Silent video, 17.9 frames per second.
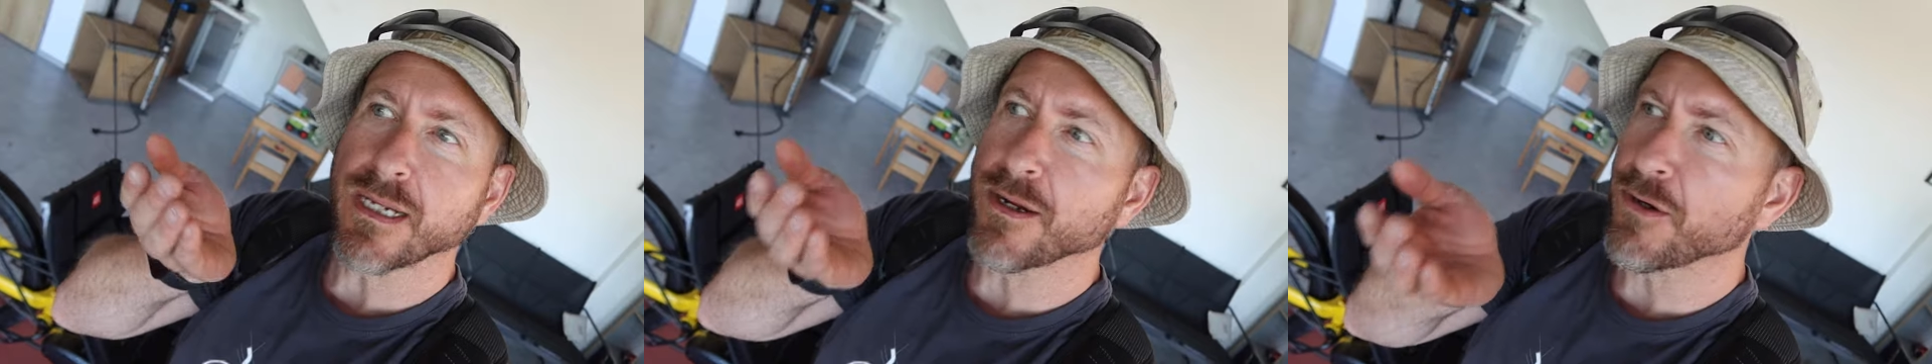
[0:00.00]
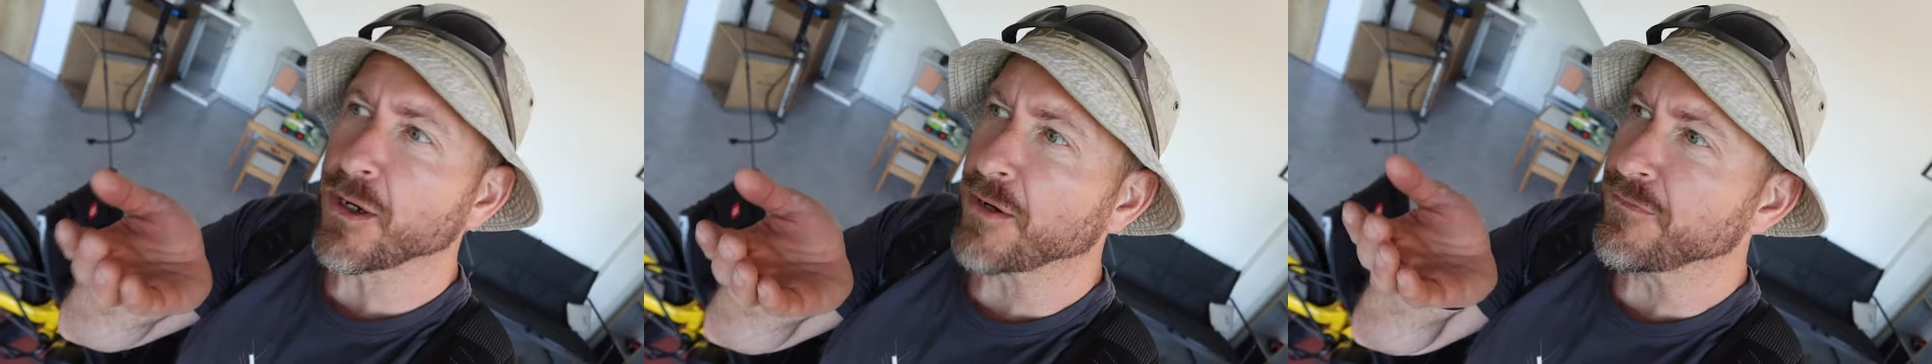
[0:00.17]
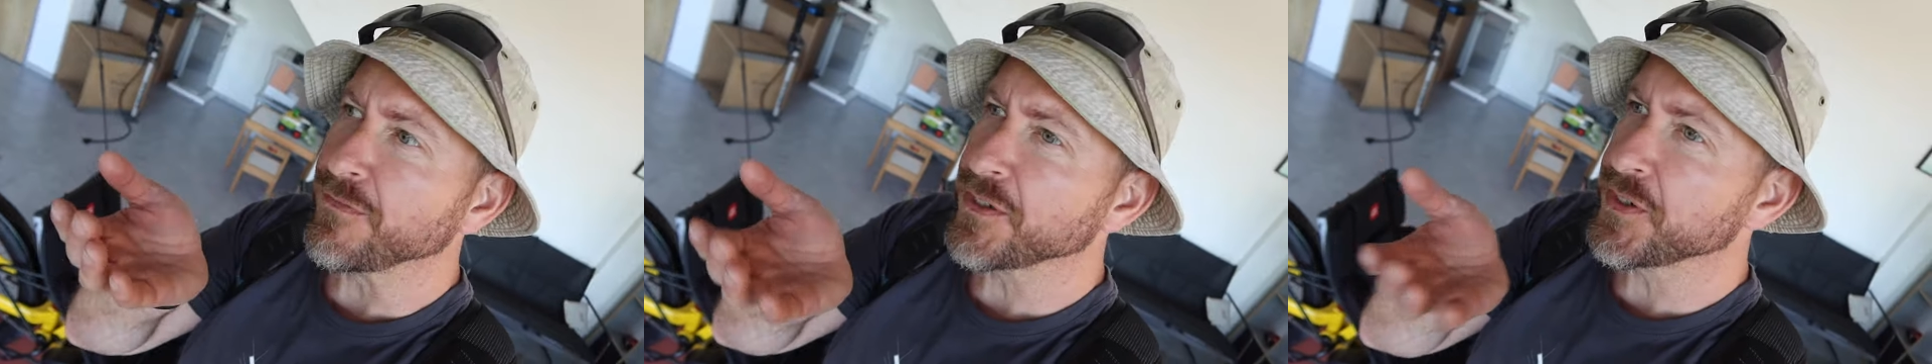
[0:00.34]

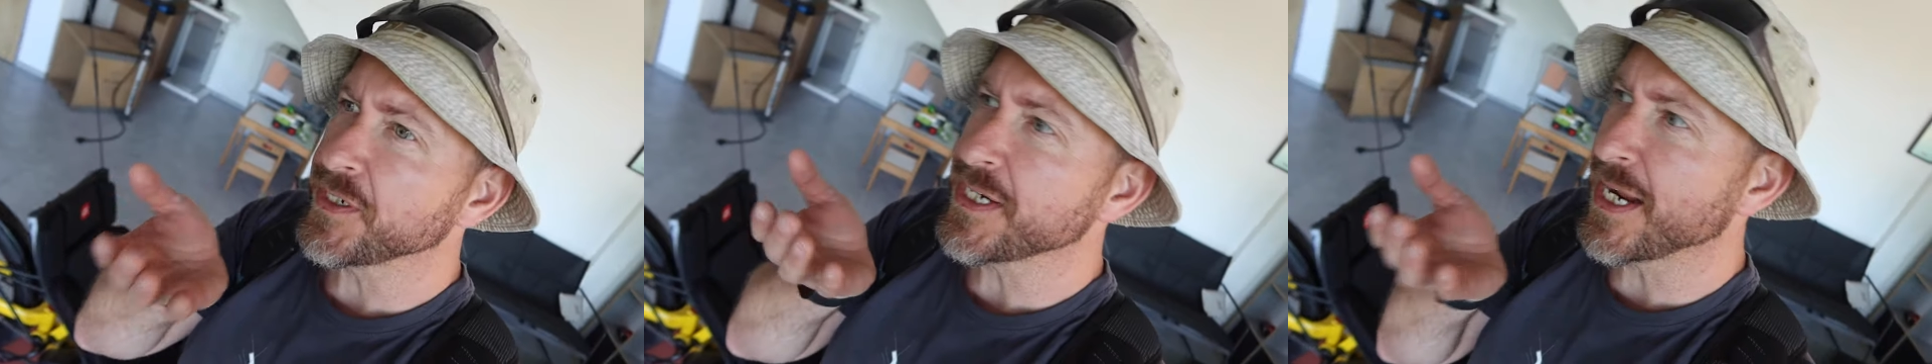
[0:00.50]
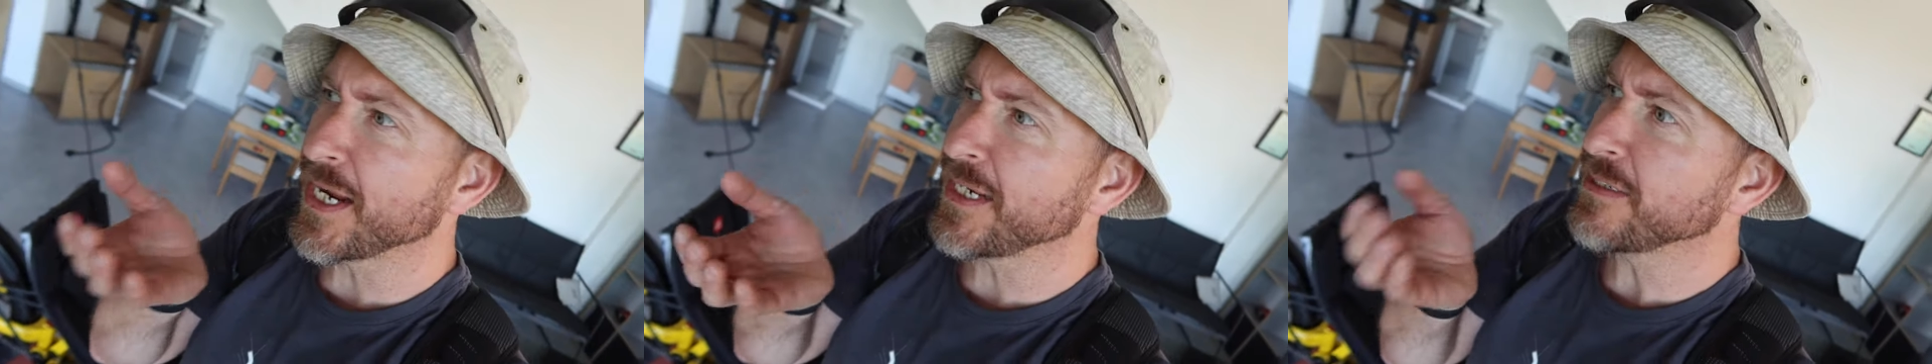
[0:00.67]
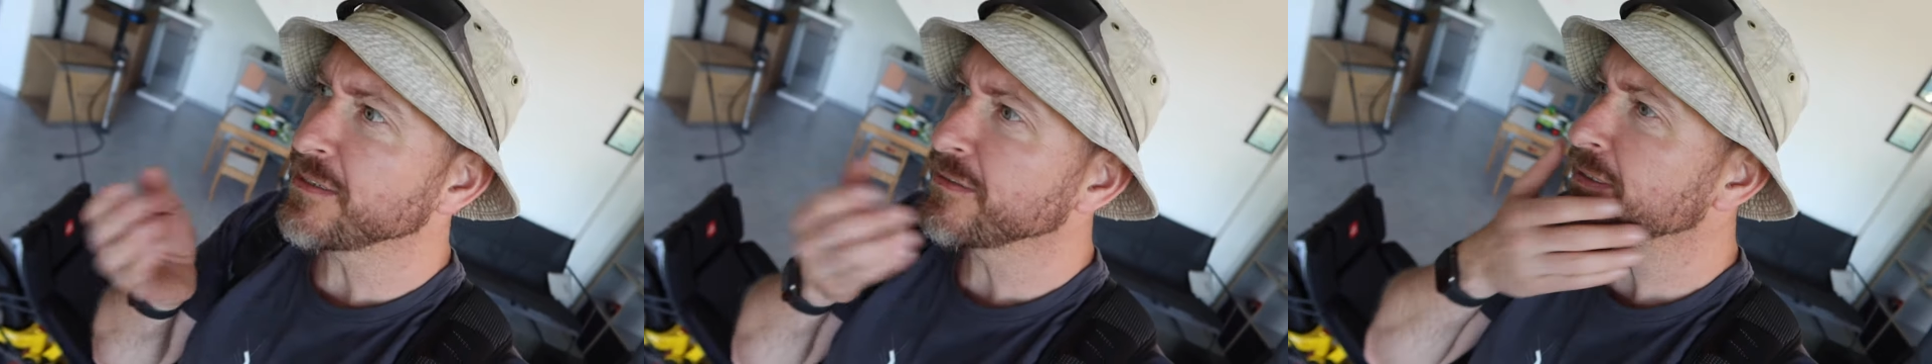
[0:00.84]
a very
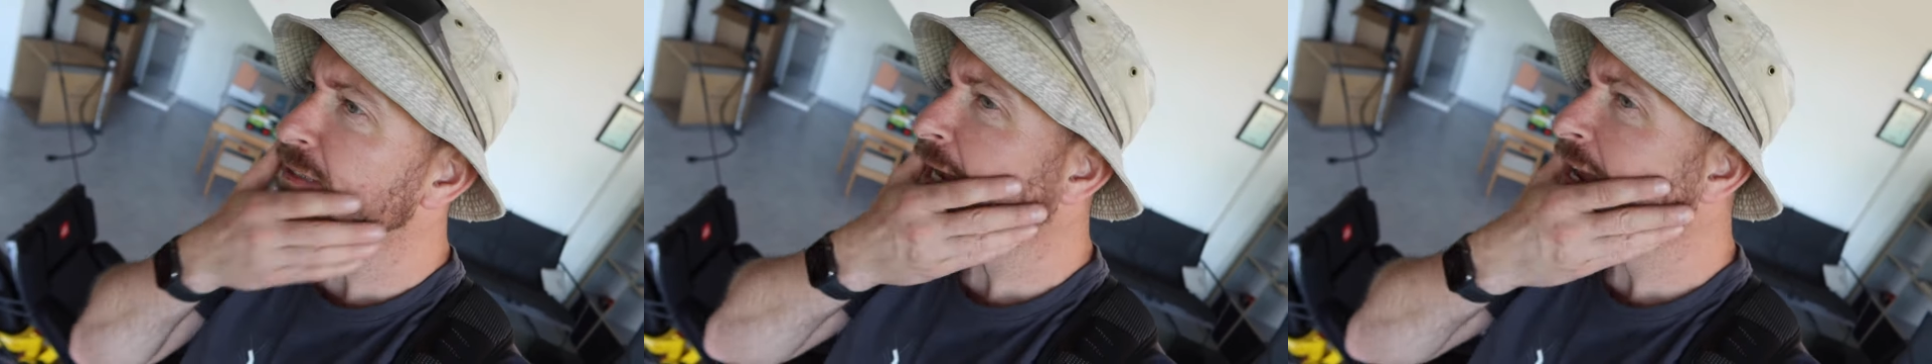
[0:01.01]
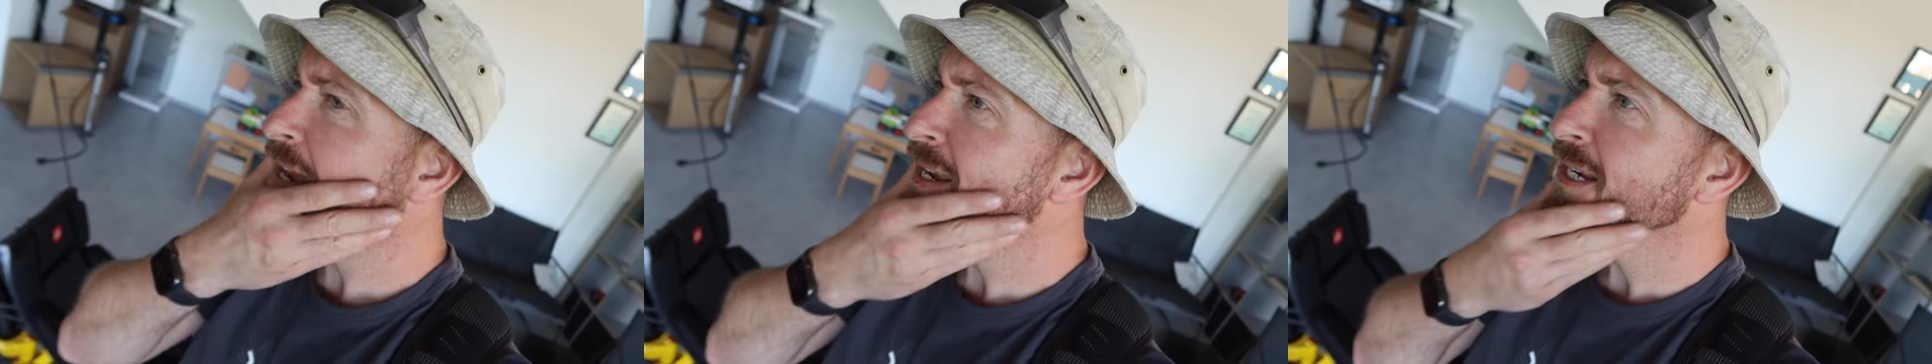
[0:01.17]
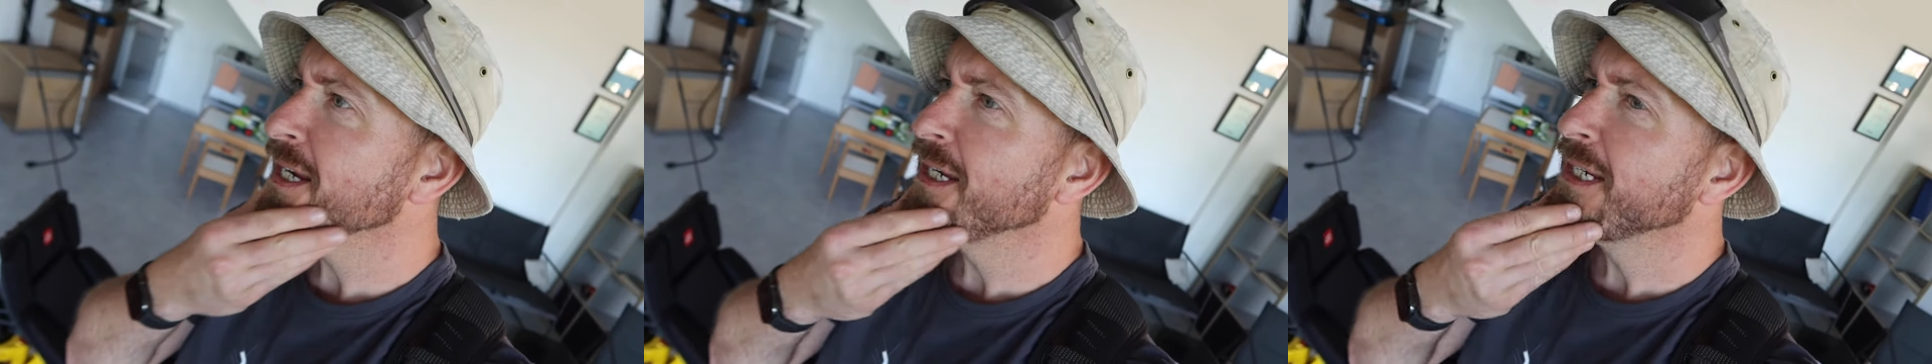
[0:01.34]

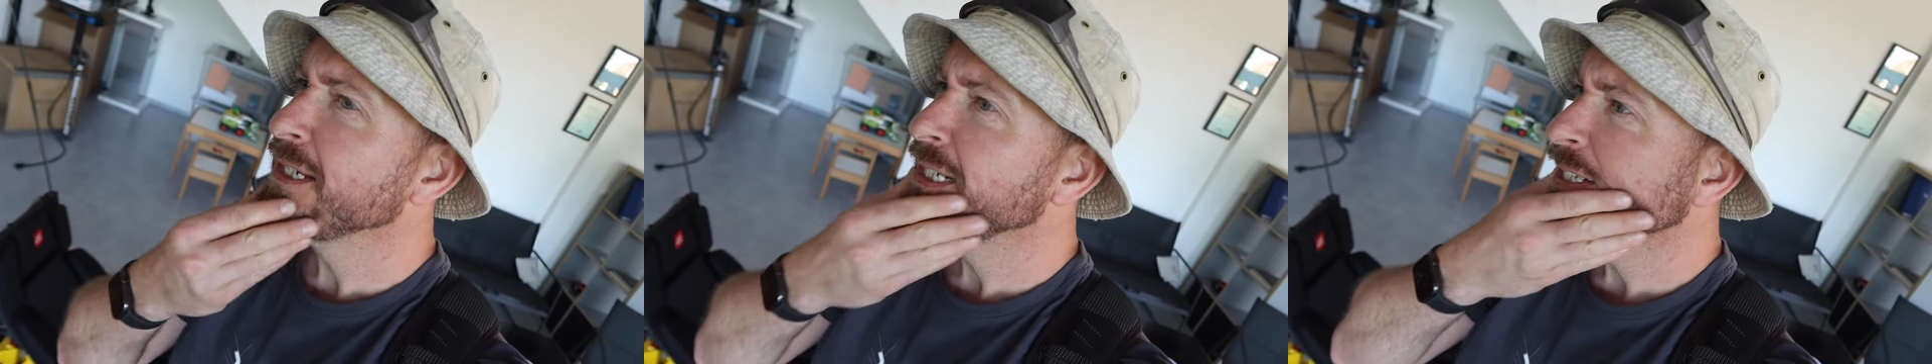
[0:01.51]
nice